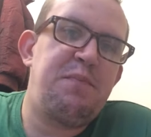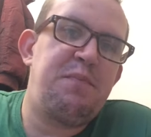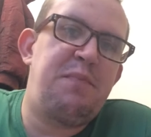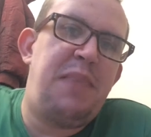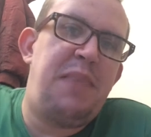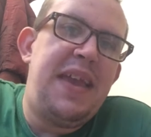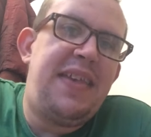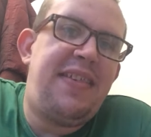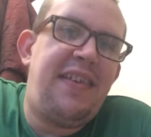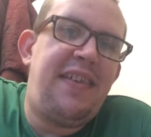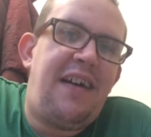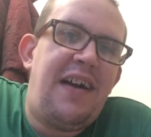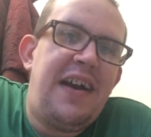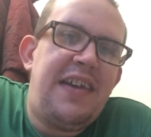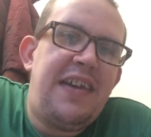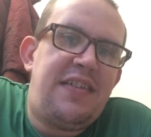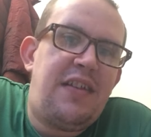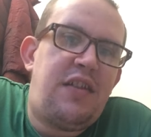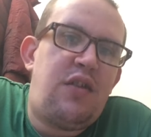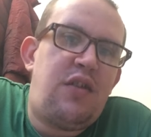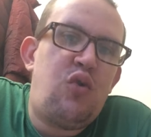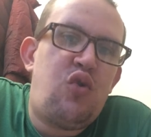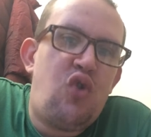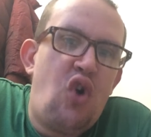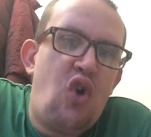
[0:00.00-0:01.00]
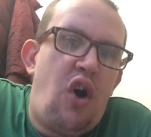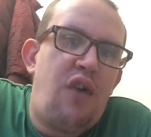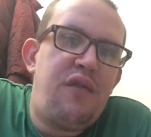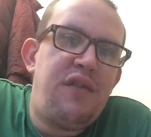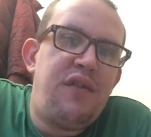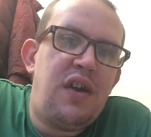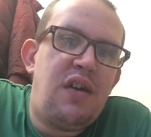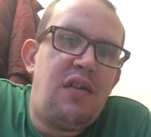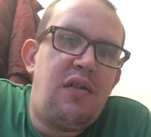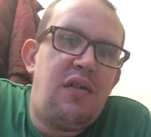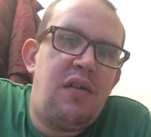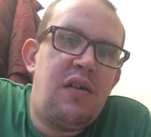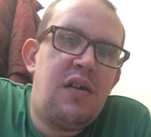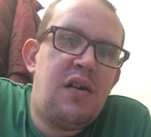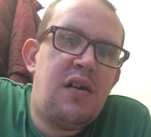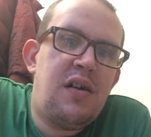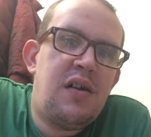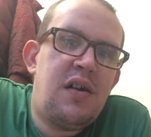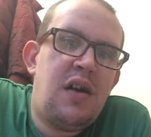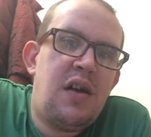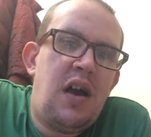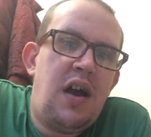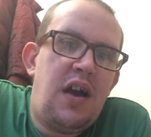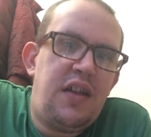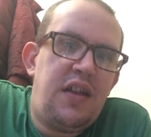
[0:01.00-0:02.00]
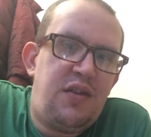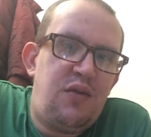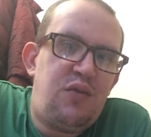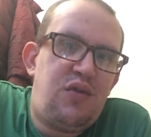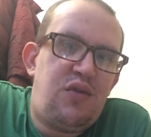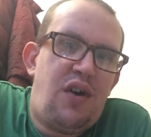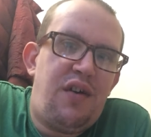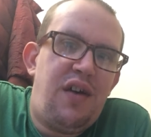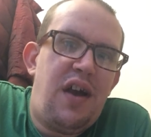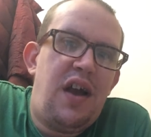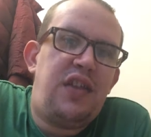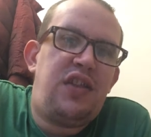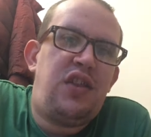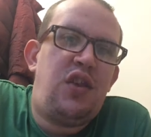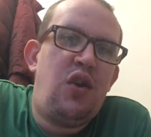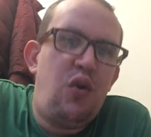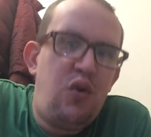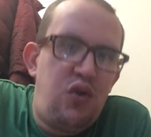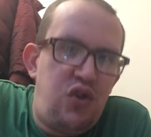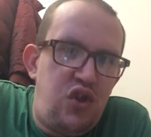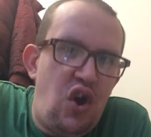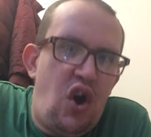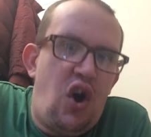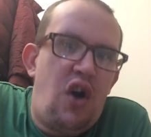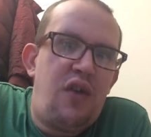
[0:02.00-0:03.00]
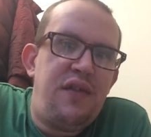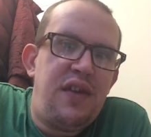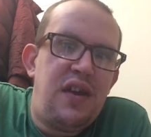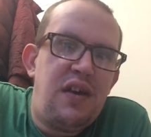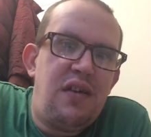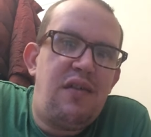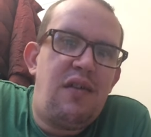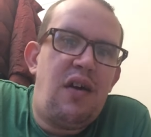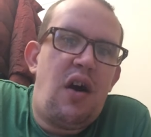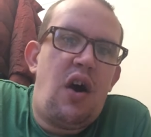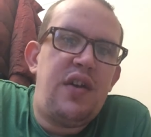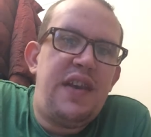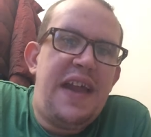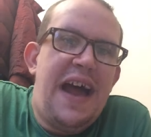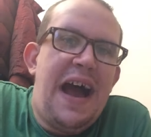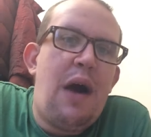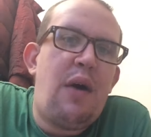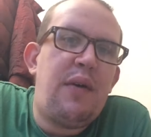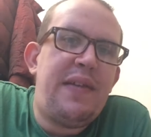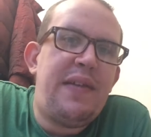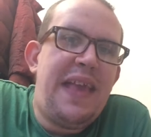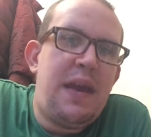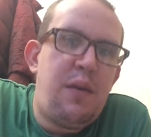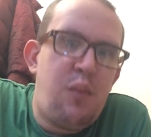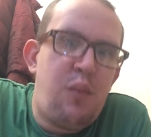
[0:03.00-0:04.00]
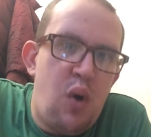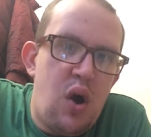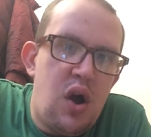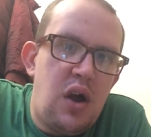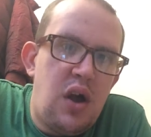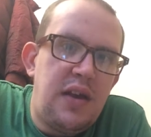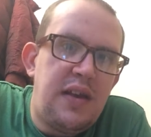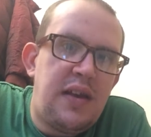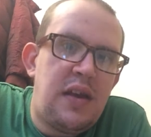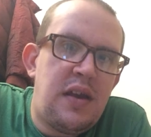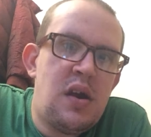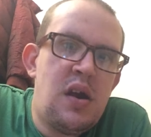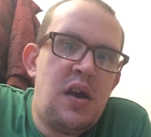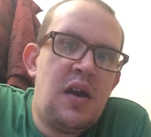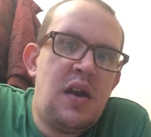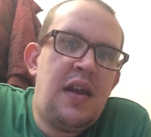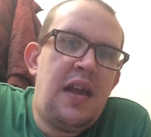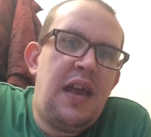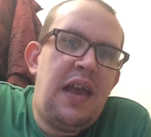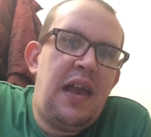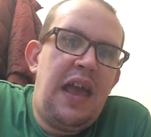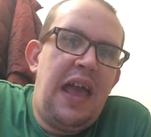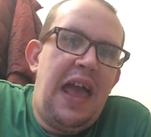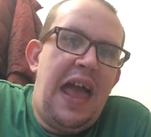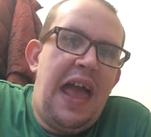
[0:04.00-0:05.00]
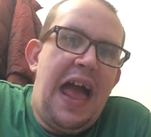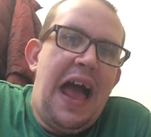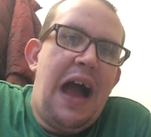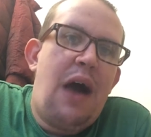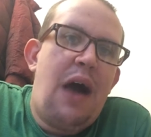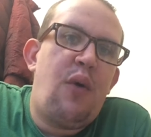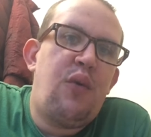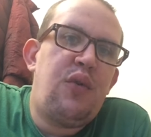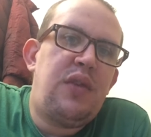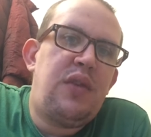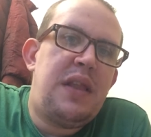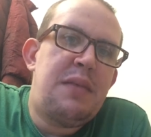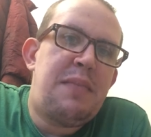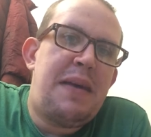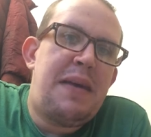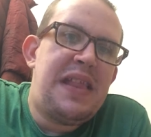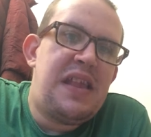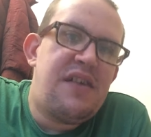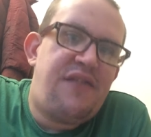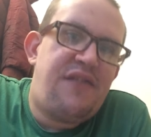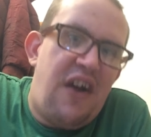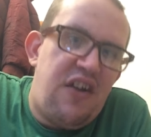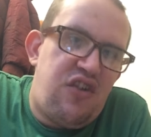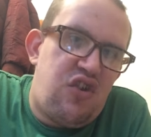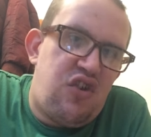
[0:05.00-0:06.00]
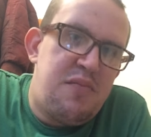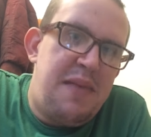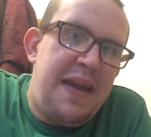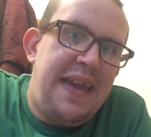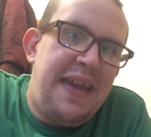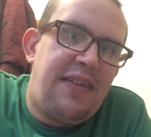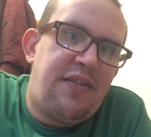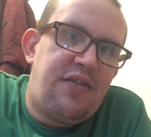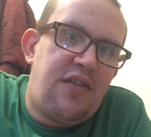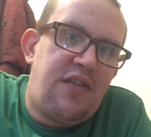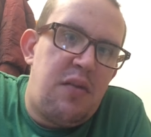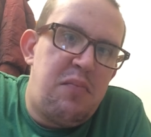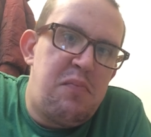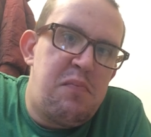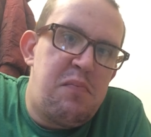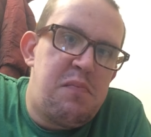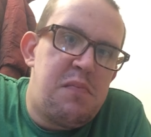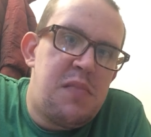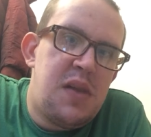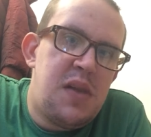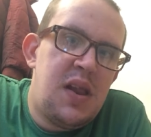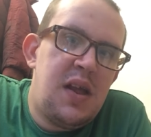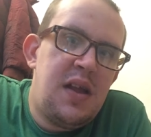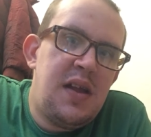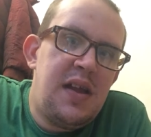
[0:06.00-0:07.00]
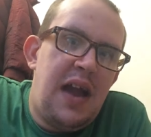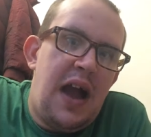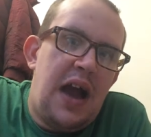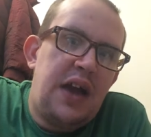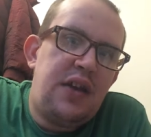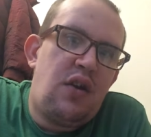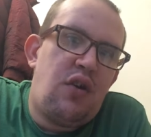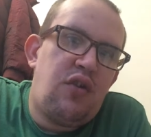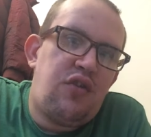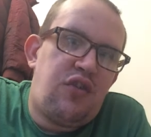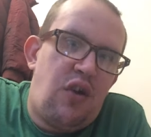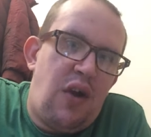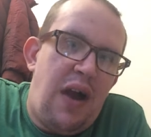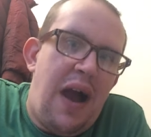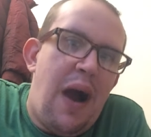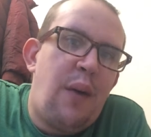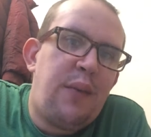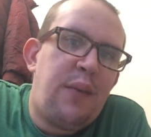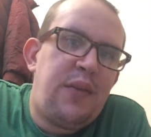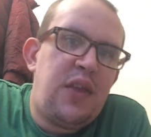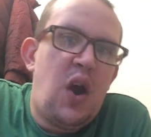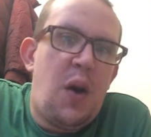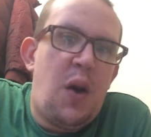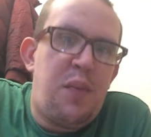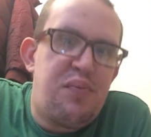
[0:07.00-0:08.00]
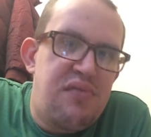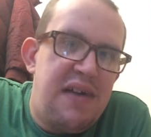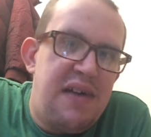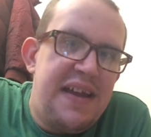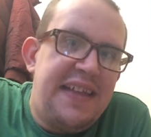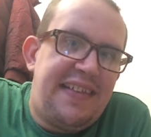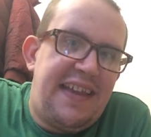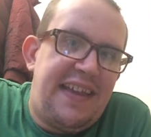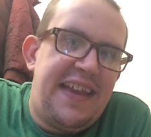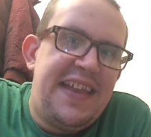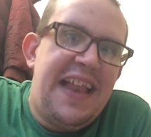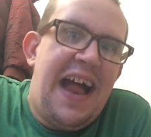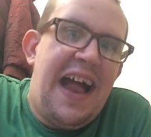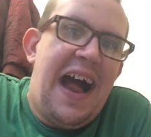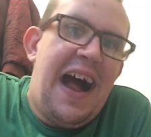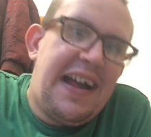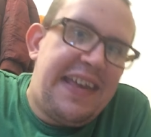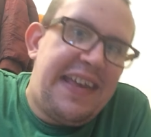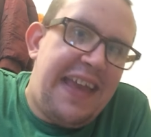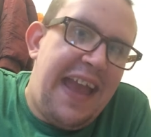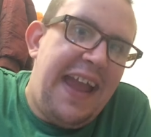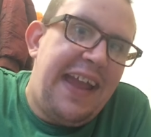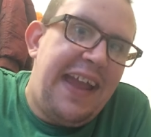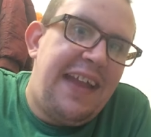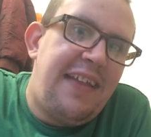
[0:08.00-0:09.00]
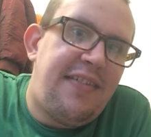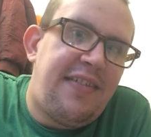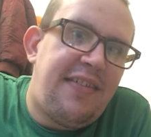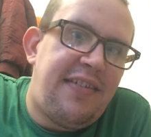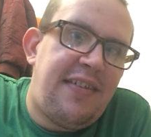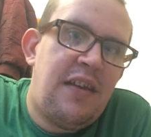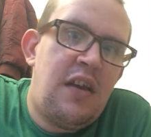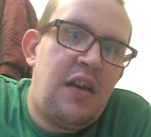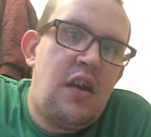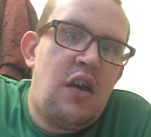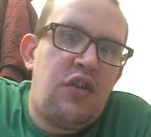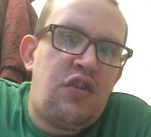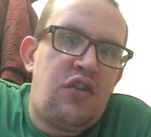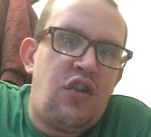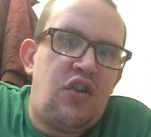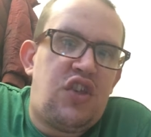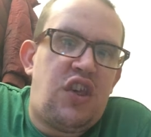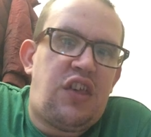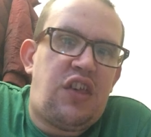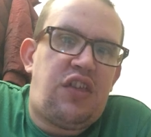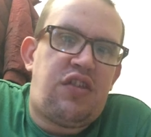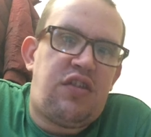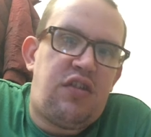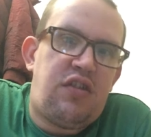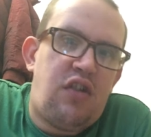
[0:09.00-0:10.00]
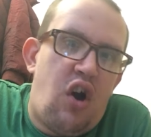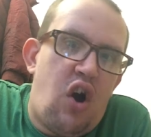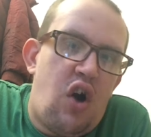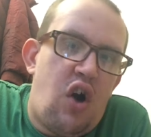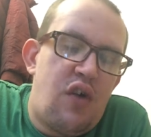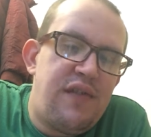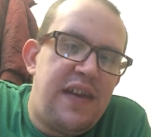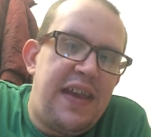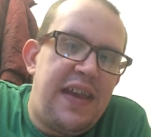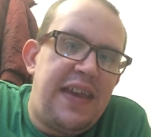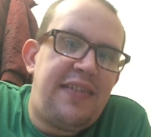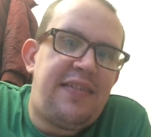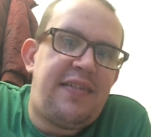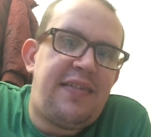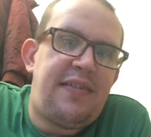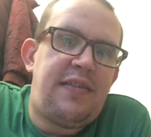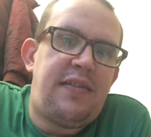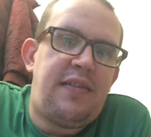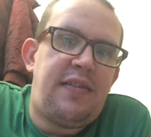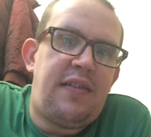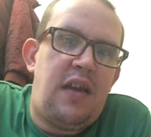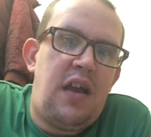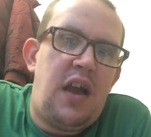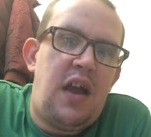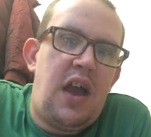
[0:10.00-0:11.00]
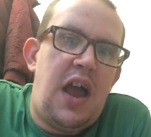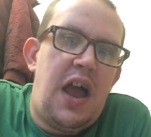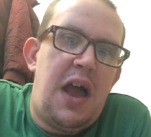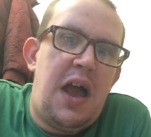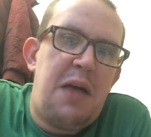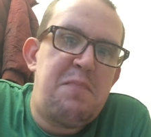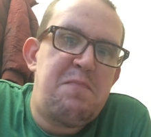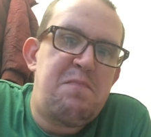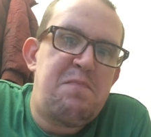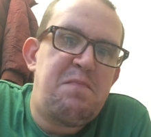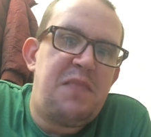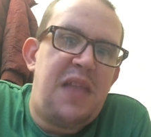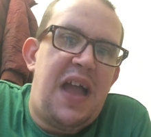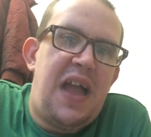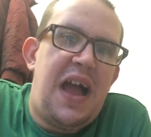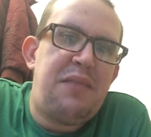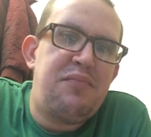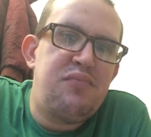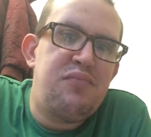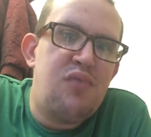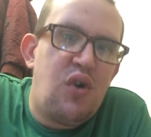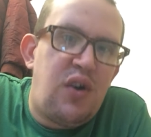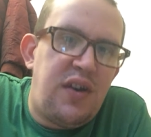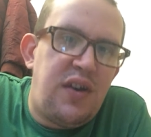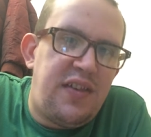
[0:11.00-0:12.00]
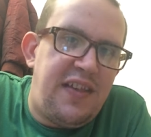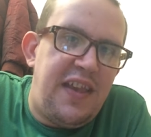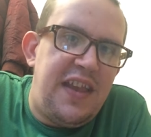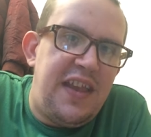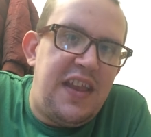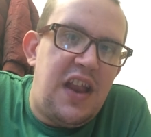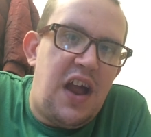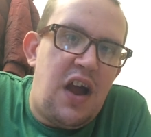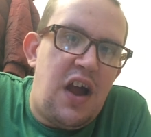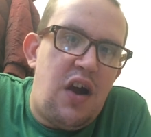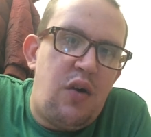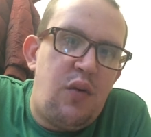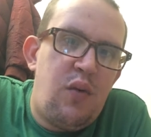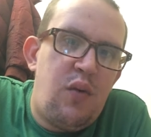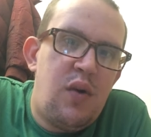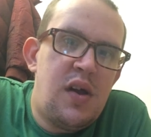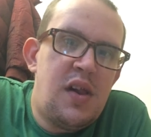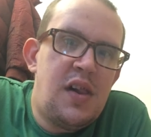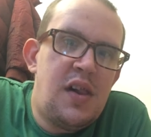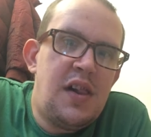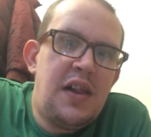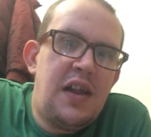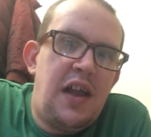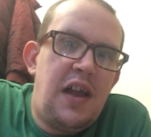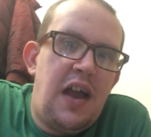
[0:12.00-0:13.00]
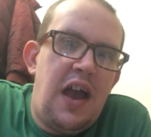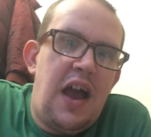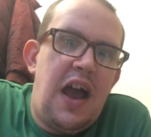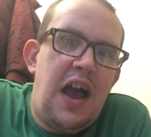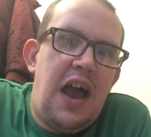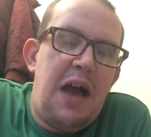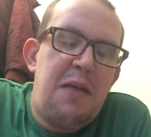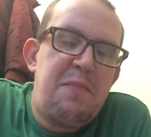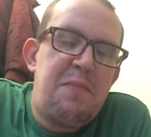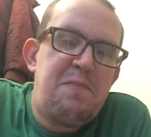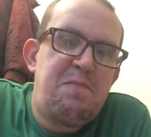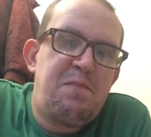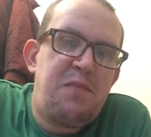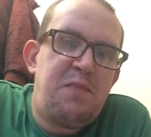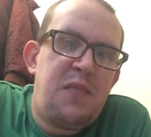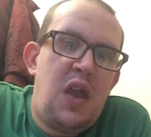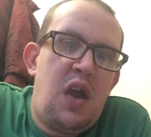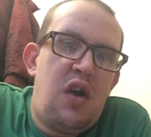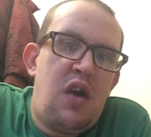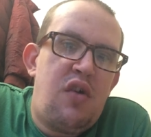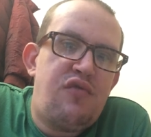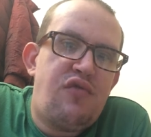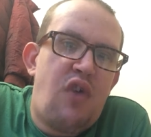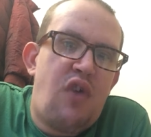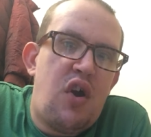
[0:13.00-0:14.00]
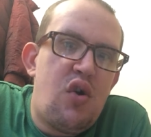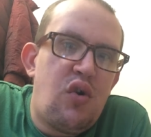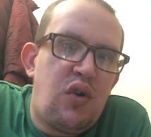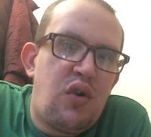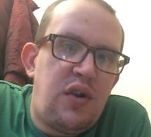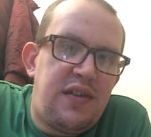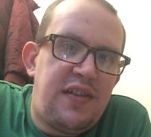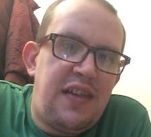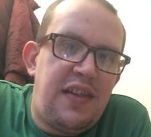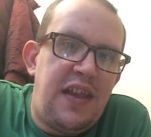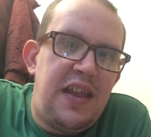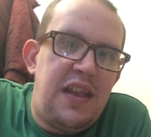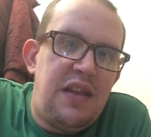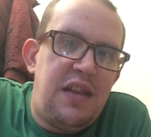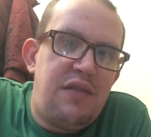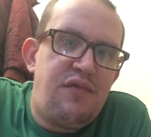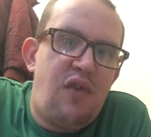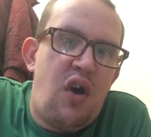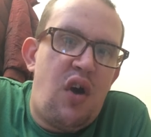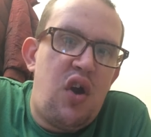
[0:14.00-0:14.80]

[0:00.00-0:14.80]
Basically, it's a tutorial on how they work, how the manufacturer makes them, and also how they operate in arcades such as Stories, Admiral Casino, Royal Casino,